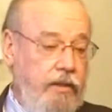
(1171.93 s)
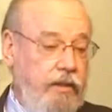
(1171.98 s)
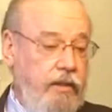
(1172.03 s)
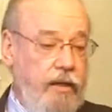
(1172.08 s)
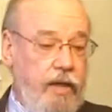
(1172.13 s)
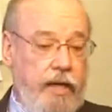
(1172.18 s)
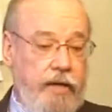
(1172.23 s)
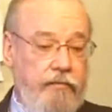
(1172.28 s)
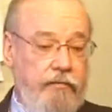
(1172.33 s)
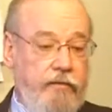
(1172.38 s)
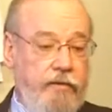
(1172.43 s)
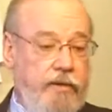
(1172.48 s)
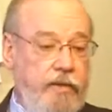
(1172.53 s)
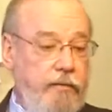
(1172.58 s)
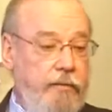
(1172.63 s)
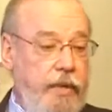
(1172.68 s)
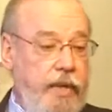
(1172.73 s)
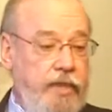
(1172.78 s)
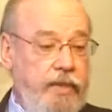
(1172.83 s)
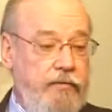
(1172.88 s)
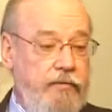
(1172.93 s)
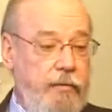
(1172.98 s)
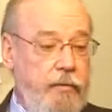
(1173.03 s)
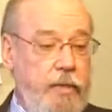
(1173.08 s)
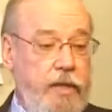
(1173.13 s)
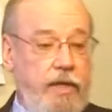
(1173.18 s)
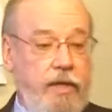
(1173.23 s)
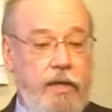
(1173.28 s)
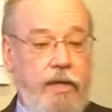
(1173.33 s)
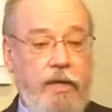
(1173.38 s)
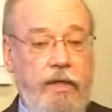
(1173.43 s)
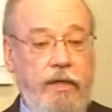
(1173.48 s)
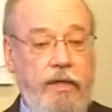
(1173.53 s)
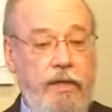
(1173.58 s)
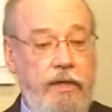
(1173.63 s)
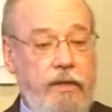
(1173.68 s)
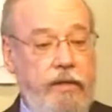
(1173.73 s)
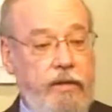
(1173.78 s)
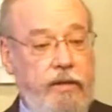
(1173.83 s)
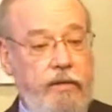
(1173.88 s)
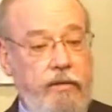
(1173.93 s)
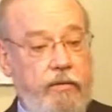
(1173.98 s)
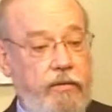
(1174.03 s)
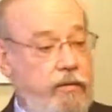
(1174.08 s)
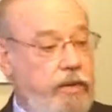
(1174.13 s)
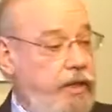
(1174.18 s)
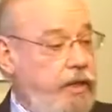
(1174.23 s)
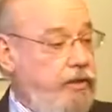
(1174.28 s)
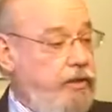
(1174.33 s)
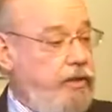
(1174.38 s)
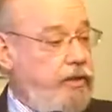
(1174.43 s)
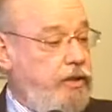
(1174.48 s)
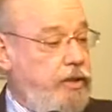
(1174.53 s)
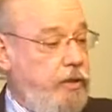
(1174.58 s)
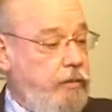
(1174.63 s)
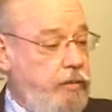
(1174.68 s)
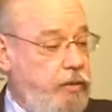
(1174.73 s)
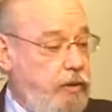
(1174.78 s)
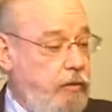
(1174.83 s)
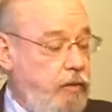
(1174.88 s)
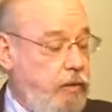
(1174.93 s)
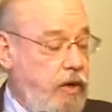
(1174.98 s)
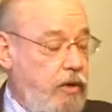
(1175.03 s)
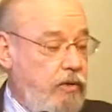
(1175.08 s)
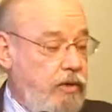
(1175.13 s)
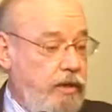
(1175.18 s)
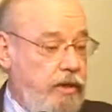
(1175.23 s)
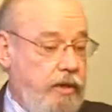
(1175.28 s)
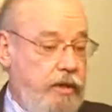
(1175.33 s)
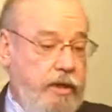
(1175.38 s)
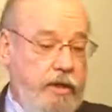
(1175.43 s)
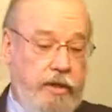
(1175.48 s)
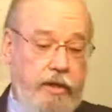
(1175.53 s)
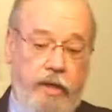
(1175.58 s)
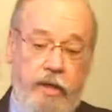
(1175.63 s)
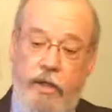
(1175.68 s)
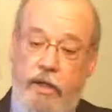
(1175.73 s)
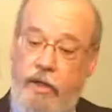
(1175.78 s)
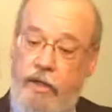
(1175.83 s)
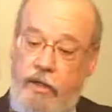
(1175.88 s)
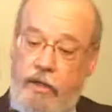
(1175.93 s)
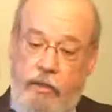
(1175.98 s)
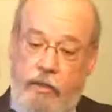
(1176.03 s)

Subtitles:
your life was a mess from then on and relationships are broken and